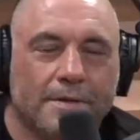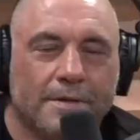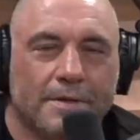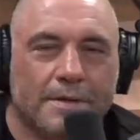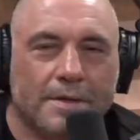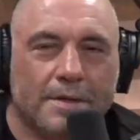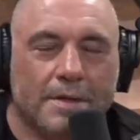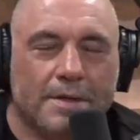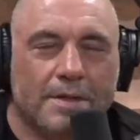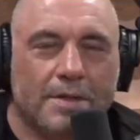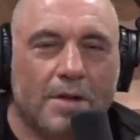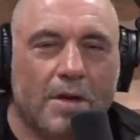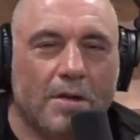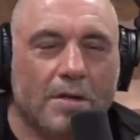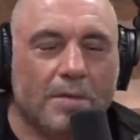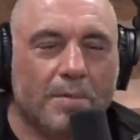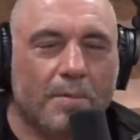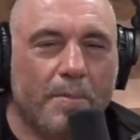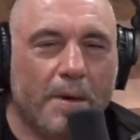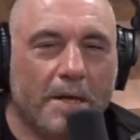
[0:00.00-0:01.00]
it's
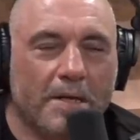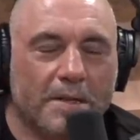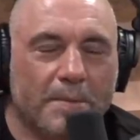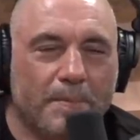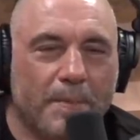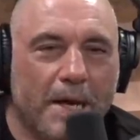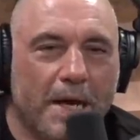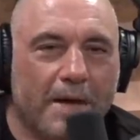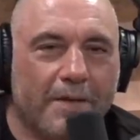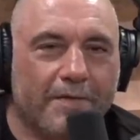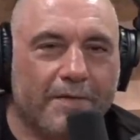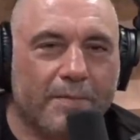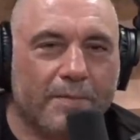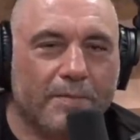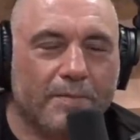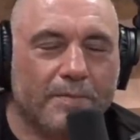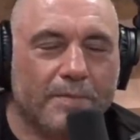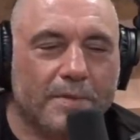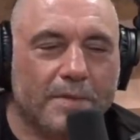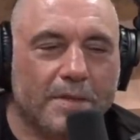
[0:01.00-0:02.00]
hard to bounce back
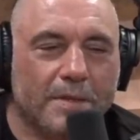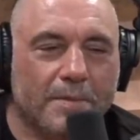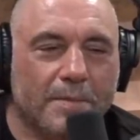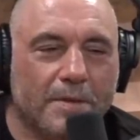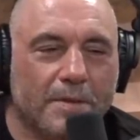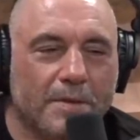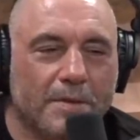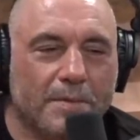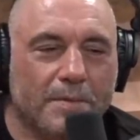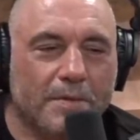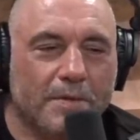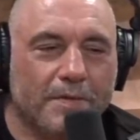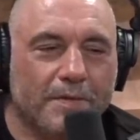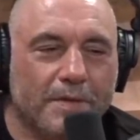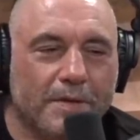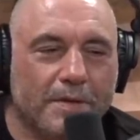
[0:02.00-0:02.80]
from some of those movies.